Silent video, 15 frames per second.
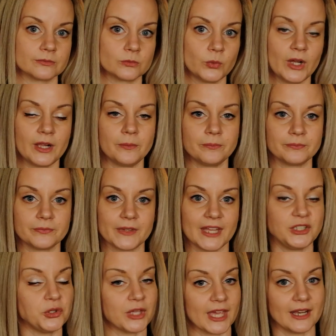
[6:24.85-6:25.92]
Well,
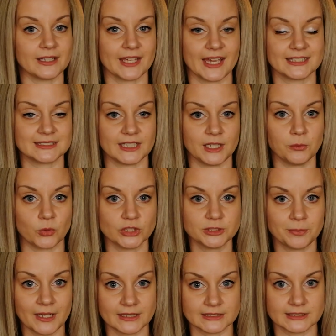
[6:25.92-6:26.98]
then you can't cast any more
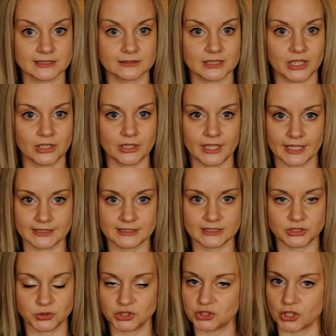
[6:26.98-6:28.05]
spells
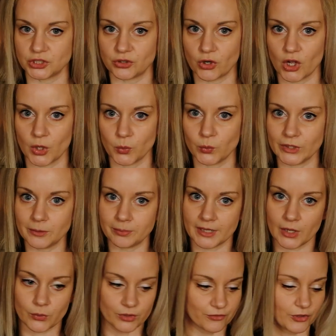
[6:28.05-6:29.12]
unless you start drawing
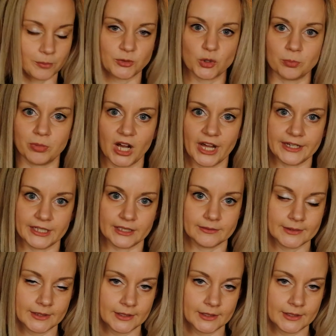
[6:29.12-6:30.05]
willpower from your body.